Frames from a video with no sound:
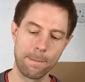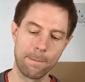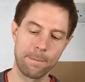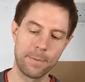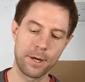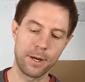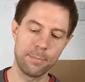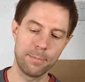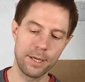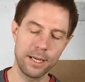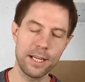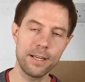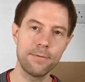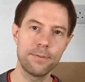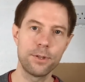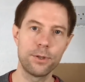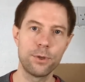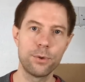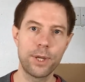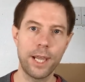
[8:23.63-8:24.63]
but I believe
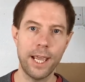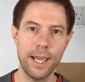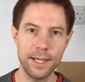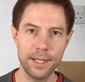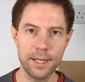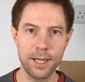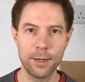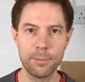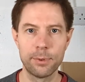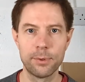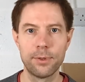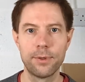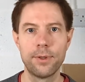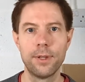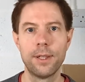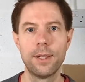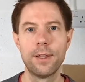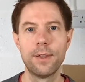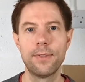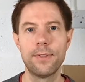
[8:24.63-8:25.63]
that you can
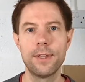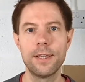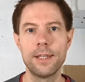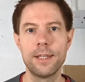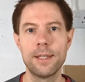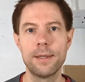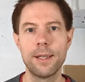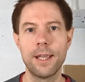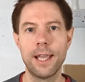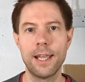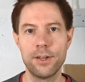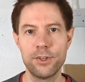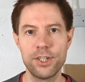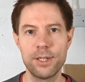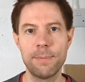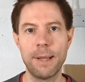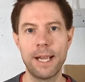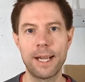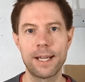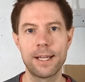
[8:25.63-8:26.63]
couple the
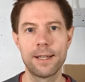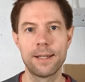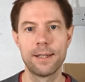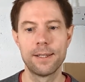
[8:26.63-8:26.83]
energy bank